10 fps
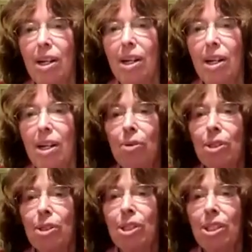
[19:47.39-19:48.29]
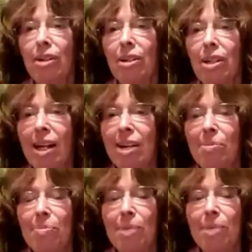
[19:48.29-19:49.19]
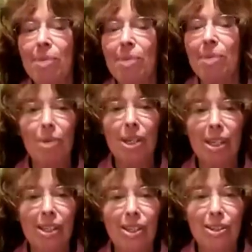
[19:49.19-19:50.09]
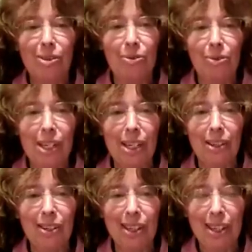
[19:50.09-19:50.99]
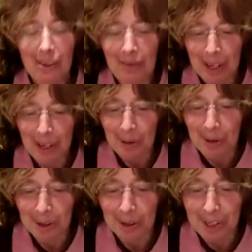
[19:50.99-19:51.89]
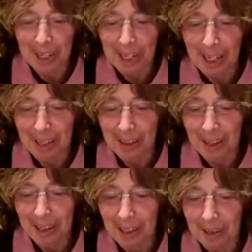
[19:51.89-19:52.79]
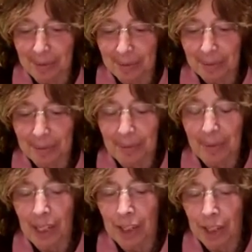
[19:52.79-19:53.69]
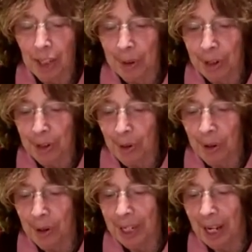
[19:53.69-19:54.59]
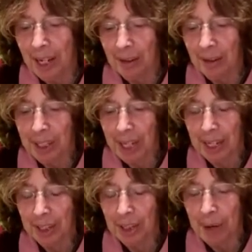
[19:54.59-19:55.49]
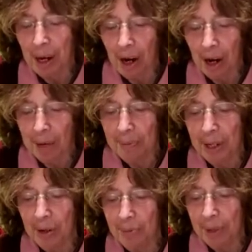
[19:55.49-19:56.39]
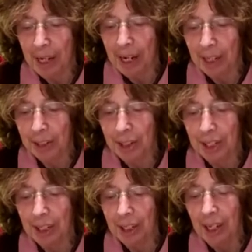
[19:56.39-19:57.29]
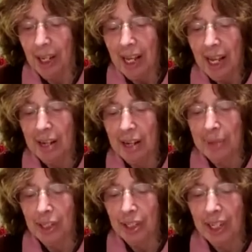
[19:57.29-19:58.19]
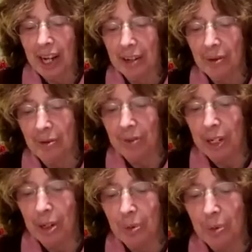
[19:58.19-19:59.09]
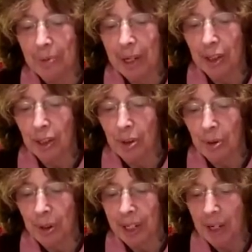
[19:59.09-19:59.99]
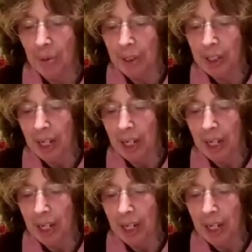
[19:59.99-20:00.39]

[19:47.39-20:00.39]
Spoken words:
But there are subtle enemies that we need to defeat in order to get there. So in the Torah, Yaakov says, Baharbi ubakashti, enemies that I defeated with my sword, and which